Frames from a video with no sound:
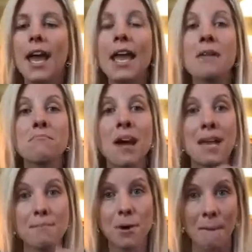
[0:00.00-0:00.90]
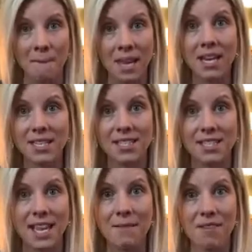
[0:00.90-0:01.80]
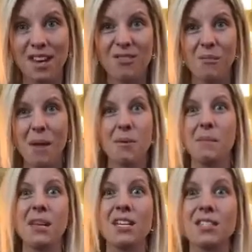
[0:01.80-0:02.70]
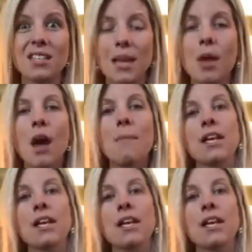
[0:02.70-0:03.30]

It might put me to sleep. Vetiver might put me to sleep.